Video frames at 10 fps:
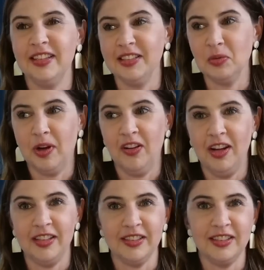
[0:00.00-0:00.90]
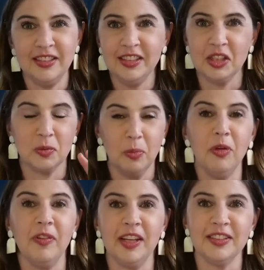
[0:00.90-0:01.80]
as well as because we're
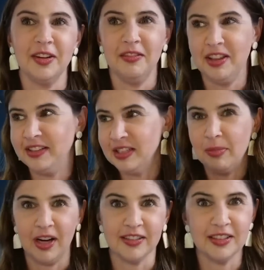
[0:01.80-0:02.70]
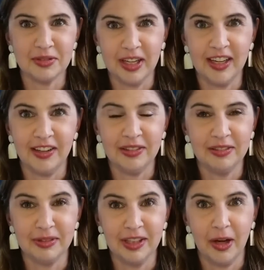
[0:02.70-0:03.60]
moving so everything's in boxes right now
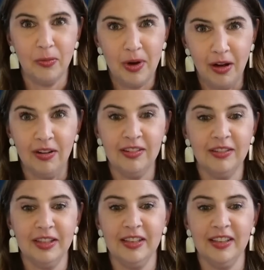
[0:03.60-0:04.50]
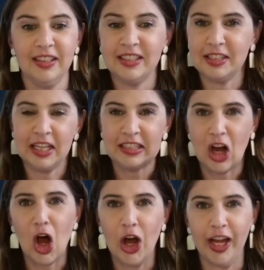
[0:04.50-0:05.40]
we're like wow it's it's
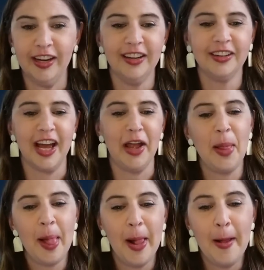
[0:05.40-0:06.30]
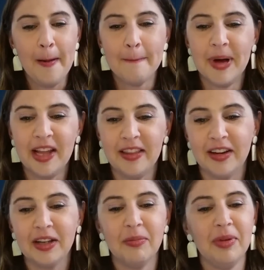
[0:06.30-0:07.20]
on okay but there
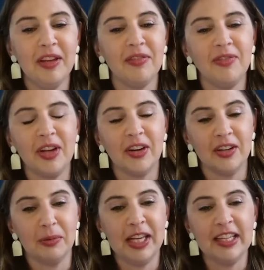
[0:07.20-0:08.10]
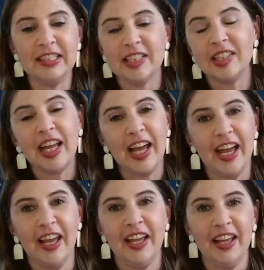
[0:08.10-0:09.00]
can be fear we can
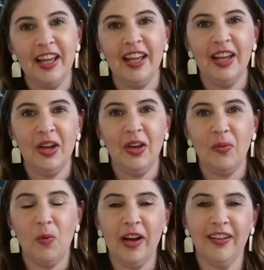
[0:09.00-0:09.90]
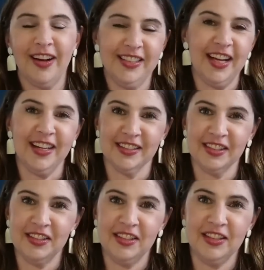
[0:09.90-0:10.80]
delay what God's asked
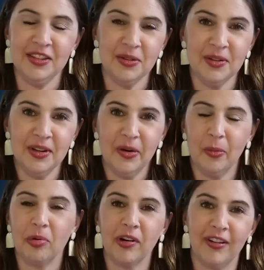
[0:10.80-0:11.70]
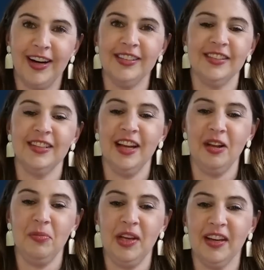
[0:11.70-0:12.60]
us to do or
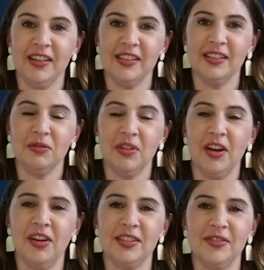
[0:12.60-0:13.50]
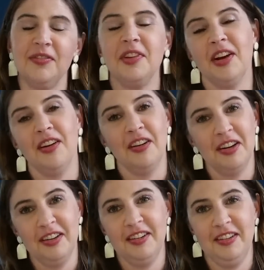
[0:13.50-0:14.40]
procrastinate because there's fear
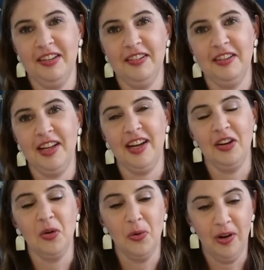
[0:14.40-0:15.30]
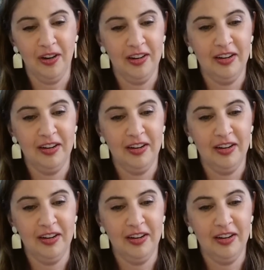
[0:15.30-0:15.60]
at a core